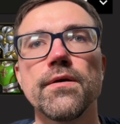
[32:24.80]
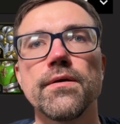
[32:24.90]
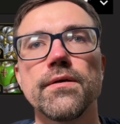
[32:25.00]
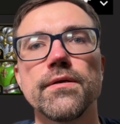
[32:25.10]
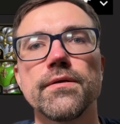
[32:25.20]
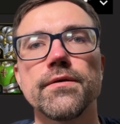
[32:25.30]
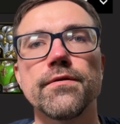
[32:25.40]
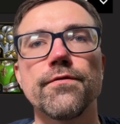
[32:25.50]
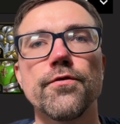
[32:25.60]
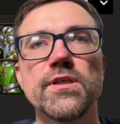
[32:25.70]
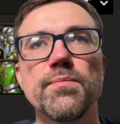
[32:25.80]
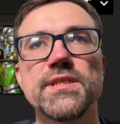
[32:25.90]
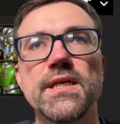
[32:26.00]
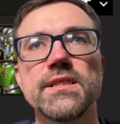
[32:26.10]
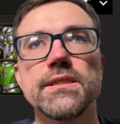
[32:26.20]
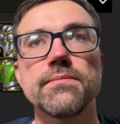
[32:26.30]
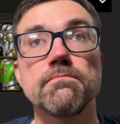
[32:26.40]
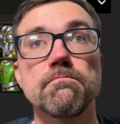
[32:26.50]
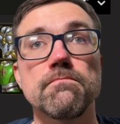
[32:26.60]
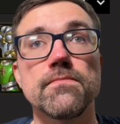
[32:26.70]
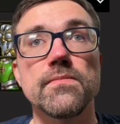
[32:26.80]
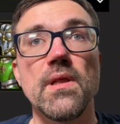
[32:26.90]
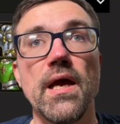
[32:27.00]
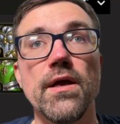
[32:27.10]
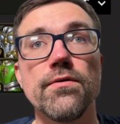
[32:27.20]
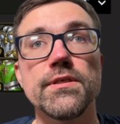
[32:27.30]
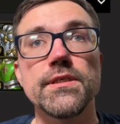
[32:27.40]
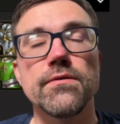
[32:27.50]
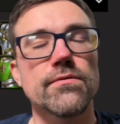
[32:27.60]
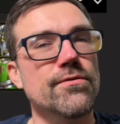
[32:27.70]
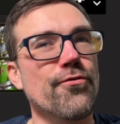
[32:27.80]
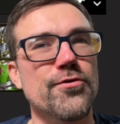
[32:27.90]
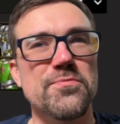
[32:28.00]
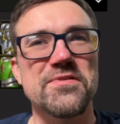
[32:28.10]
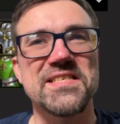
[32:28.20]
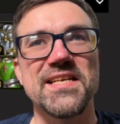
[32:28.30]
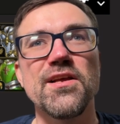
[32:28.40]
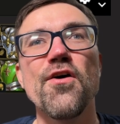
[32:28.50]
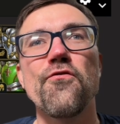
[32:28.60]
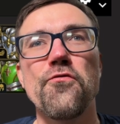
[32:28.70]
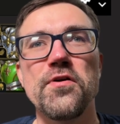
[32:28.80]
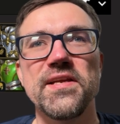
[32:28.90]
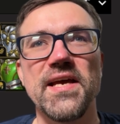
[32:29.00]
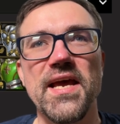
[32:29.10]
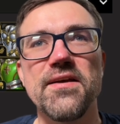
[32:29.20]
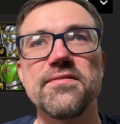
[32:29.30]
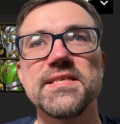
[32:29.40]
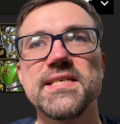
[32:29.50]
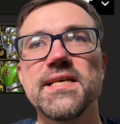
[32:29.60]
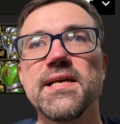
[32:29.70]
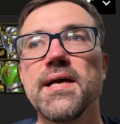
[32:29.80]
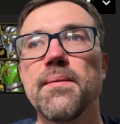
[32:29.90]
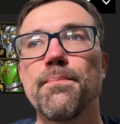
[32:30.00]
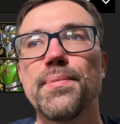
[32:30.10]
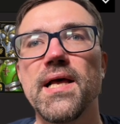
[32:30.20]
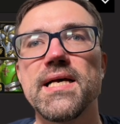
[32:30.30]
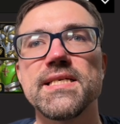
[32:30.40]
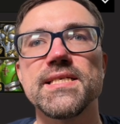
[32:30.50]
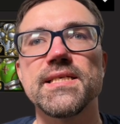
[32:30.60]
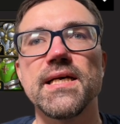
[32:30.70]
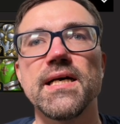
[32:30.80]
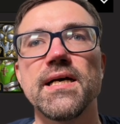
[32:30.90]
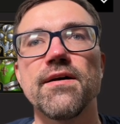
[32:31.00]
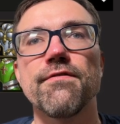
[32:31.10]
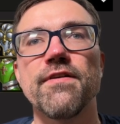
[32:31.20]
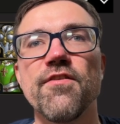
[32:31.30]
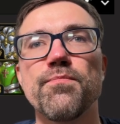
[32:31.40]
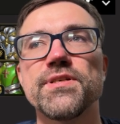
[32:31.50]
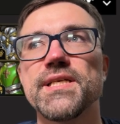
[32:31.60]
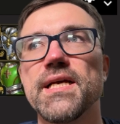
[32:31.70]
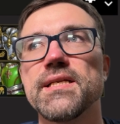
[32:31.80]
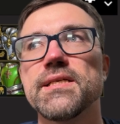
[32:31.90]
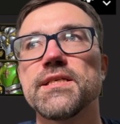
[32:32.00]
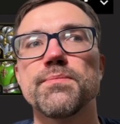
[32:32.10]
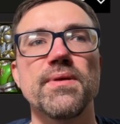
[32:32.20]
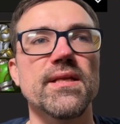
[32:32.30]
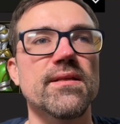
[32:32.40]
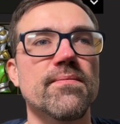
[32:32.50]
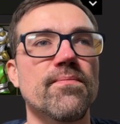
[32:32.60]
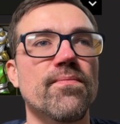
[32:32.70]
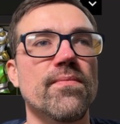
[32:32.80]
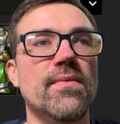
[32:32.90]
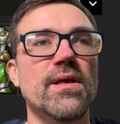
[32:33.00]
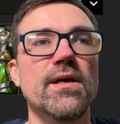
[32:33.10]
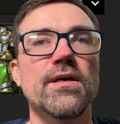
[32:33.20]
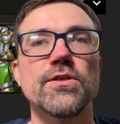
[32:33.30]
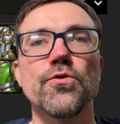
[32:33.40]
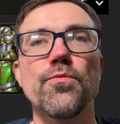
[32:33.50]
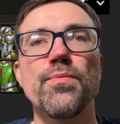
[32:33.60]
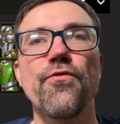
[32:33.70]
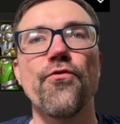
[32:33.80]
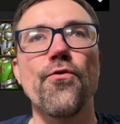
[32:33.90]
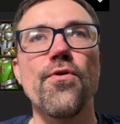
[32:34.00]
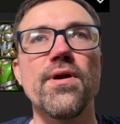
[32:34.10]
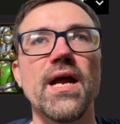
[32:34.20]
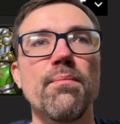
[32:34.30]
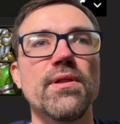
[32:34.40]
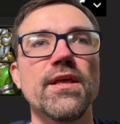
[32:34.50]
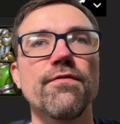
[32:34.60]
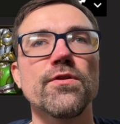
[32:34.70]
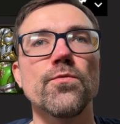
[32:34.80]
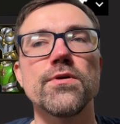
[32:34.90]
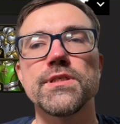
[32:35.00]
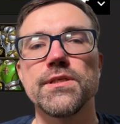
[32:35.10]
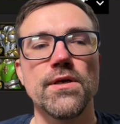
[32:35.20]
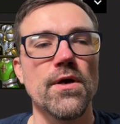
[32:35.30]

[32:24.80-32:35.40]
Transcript: 40% accuracy, not 40%, 40 accuracy plus 5% speed. So before, I believe it was